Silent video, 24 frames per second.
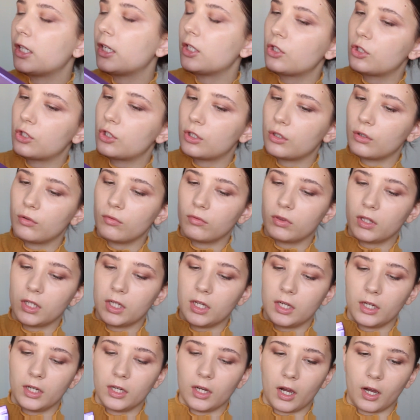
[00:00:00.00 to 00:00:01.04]
into
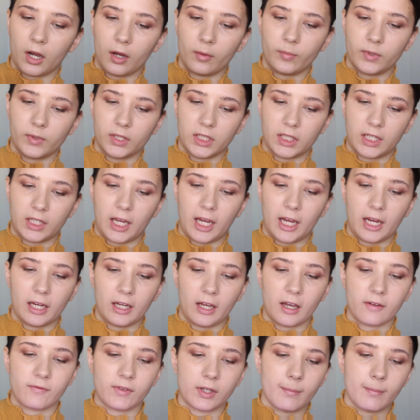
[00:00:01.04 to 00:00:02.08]
the Urban Decay
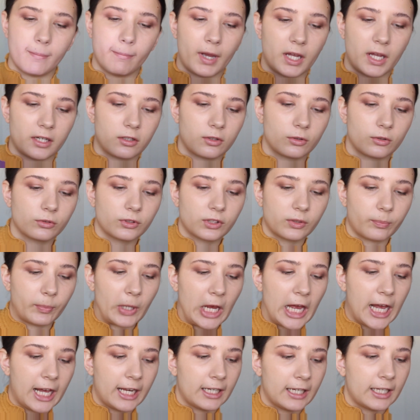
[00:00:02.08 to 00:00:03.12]
Heavy Metals
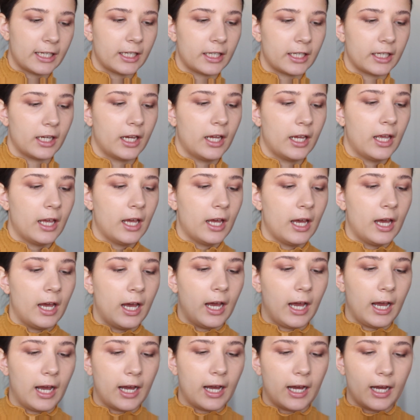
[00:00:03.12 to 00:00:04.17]
palette,
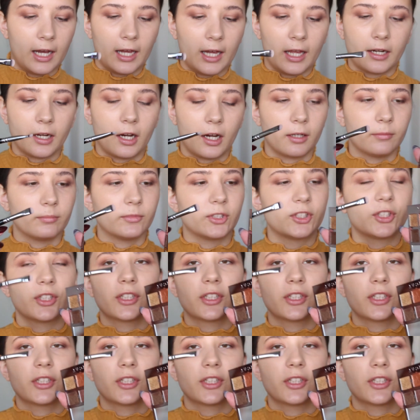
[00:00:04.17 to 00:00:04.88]
and I'm